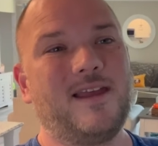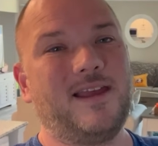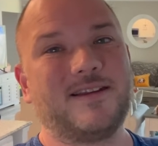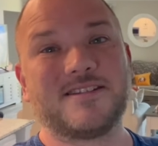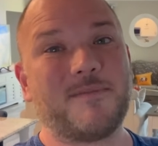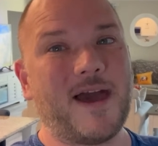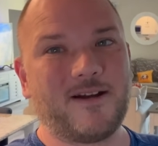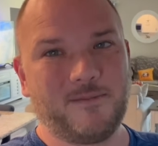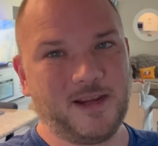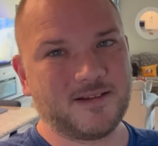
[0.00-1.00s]
It doesn't
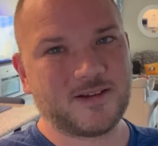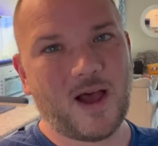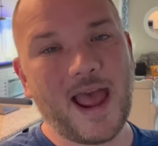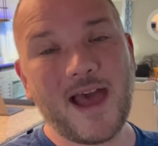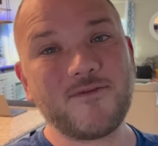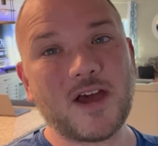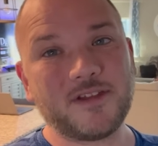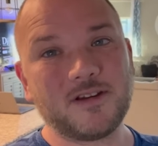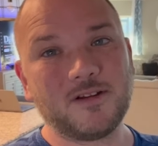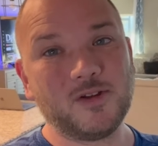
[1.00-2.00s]
matter to me. So I have
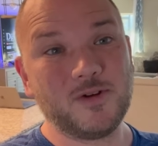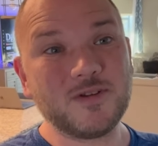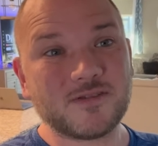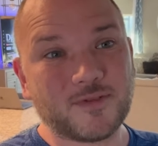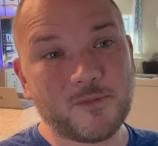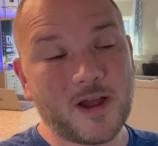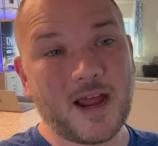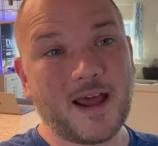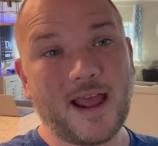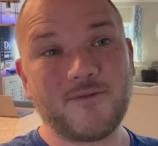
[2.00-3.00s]
nothing to lose from
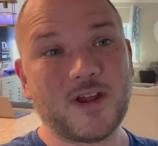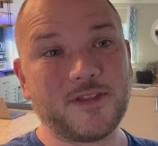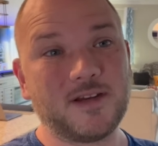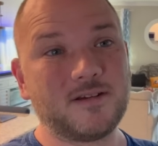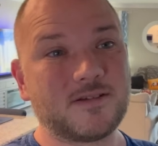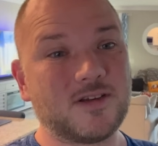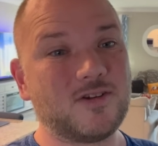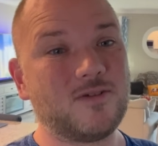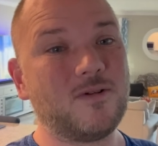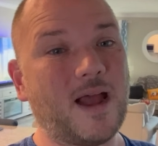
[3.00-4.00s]
Whatnot. I have nothing to
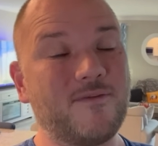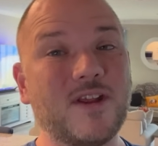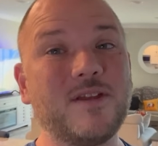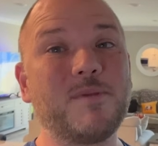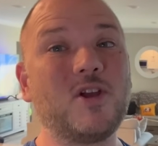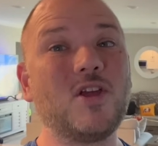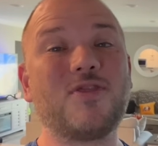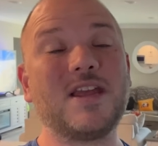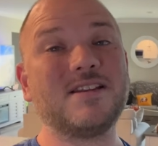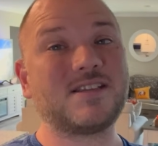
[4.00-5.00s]
do. I have nothing but good
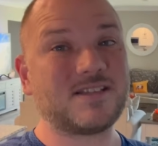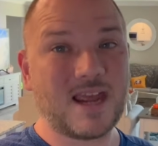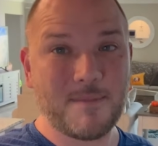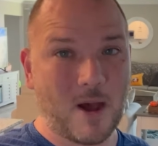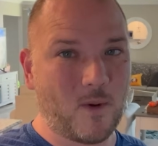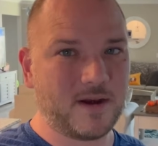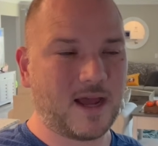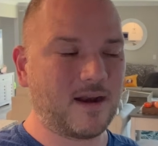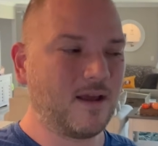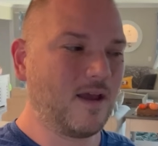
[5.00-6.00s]
things to say about
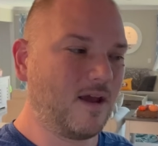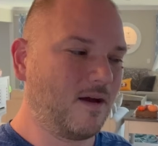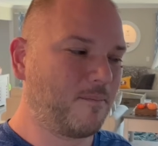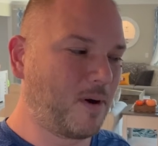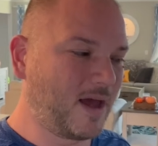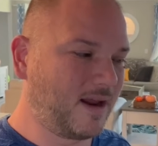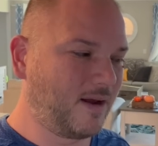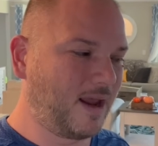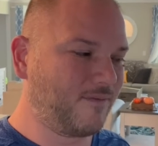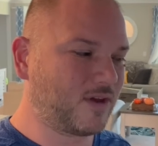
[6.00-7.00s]
Whatnot.
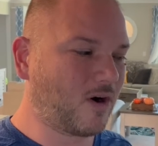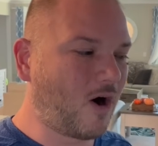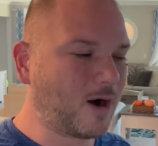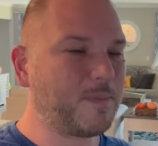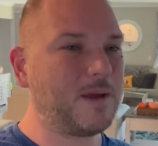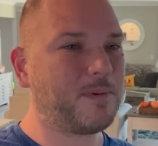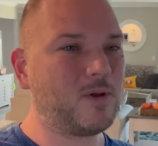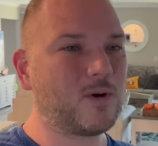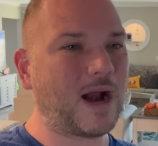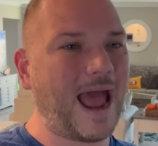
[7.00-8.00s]
But if there are people
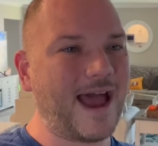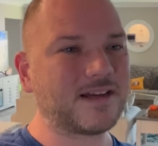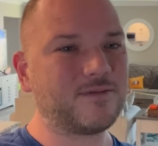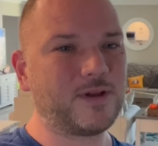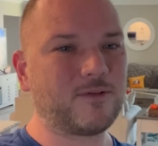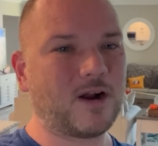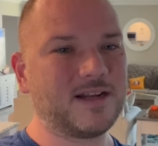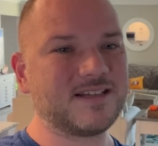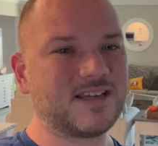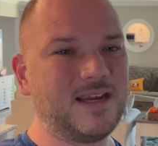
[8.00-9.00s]
who are actively
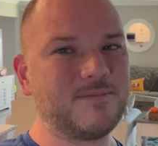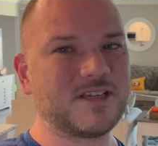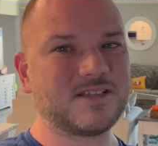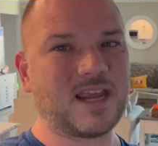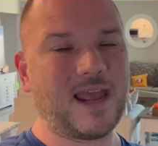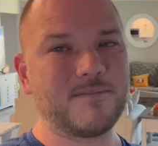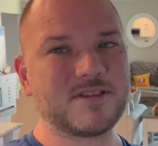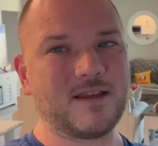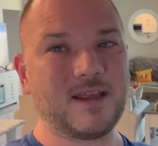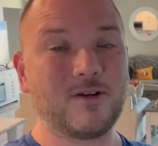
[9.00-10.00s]
running schemes and scams
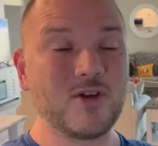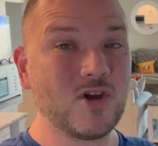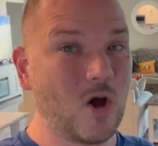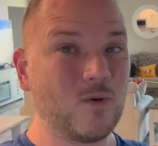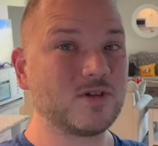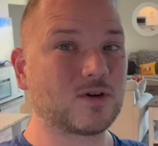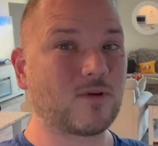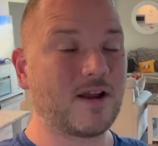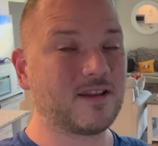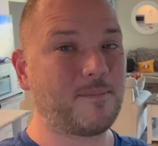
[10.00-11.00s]
that they are known to
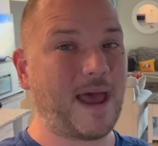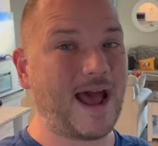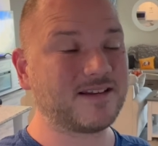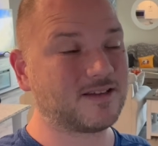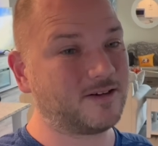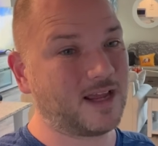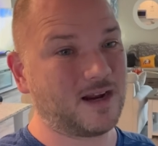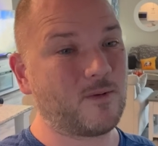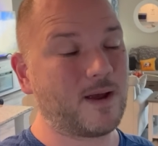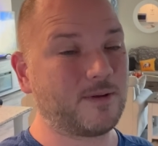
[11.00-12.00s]
run in the past and they're
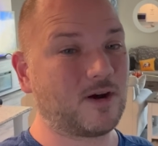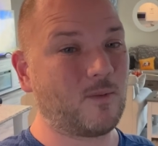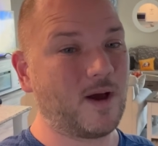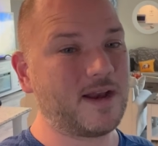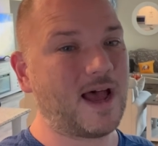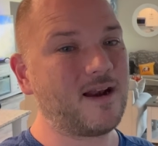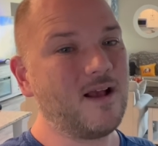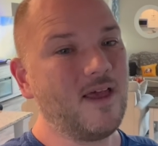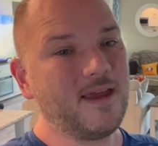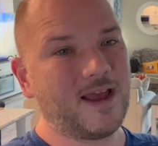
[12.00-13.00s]
getting away with it on Whatnot
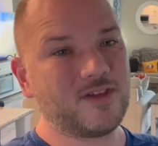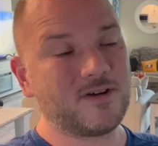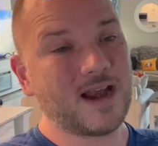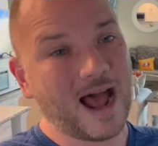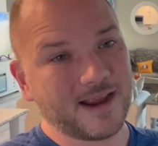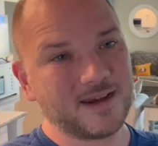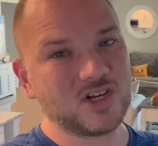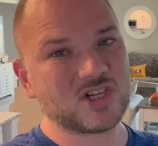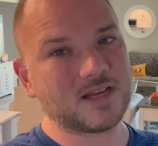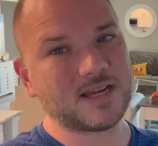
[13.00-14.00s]
and they're not getting
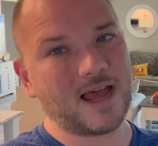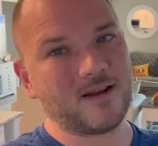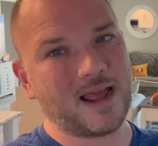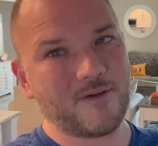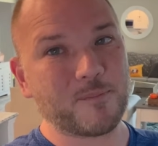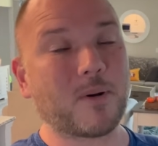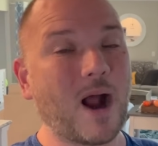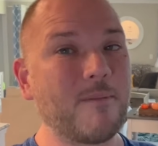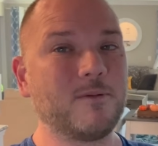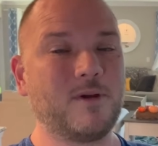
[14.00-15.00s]
shut down, I have a
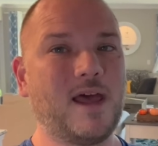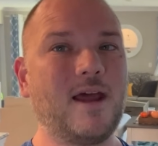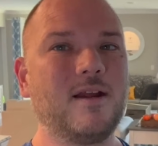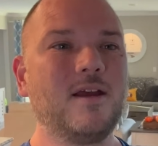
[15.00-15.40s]
problem with that.